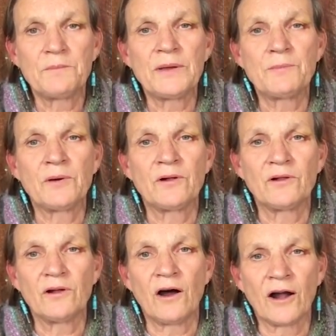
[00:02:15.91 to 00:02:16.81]

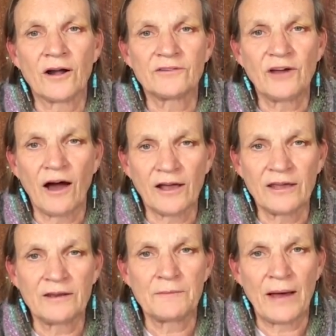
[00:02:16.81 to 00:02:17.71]
People are
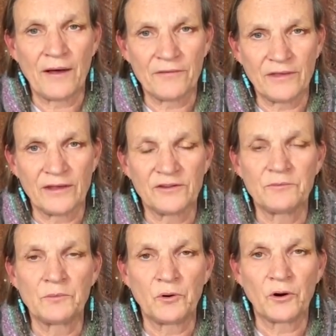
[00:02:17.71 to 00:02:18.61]
talking about
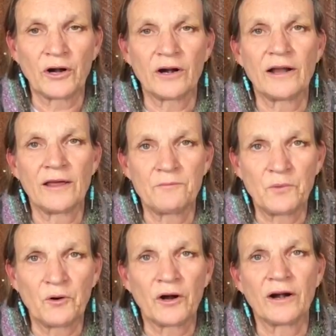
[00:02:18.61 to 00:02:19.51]
this more and
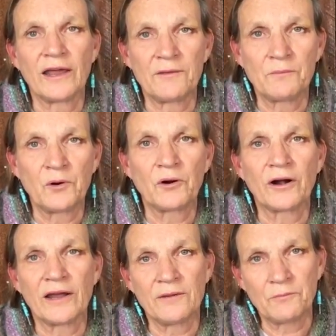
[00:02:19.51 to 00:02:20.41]
more and
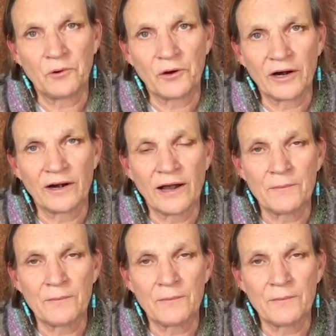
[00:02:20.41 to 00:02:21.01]
more and more.